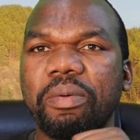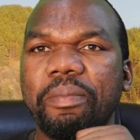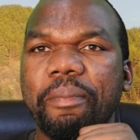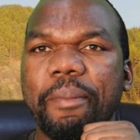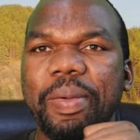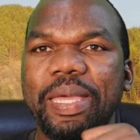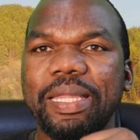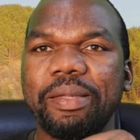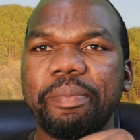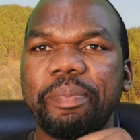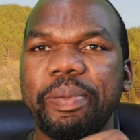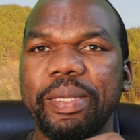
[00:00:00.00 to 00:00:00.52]

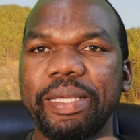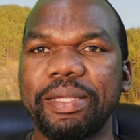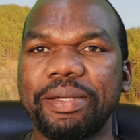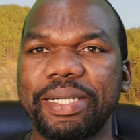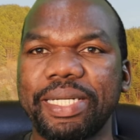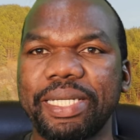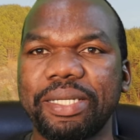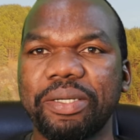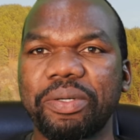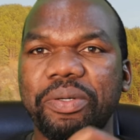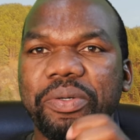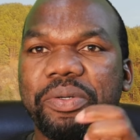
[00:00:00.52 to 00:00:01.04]
Ben
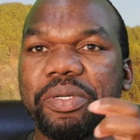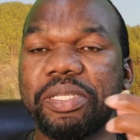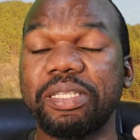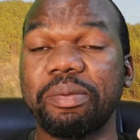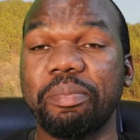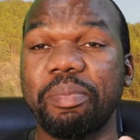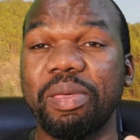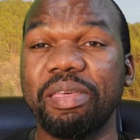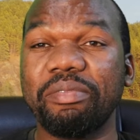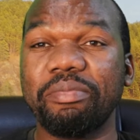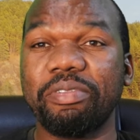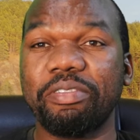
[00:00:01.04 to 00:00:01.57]
Phiri, who is
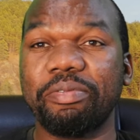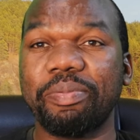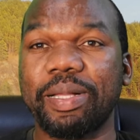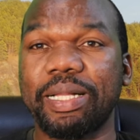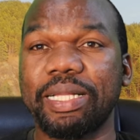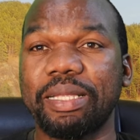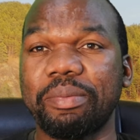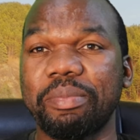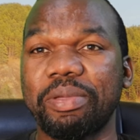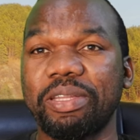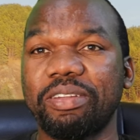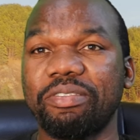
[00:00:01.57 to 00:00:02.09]
a Member of
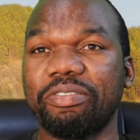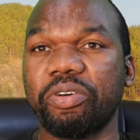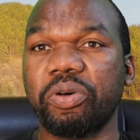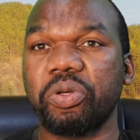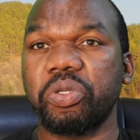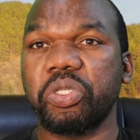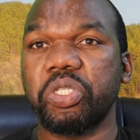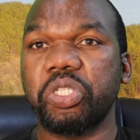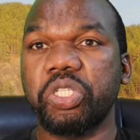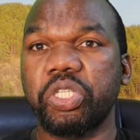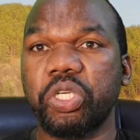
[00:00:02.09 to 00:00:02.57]
Parliament for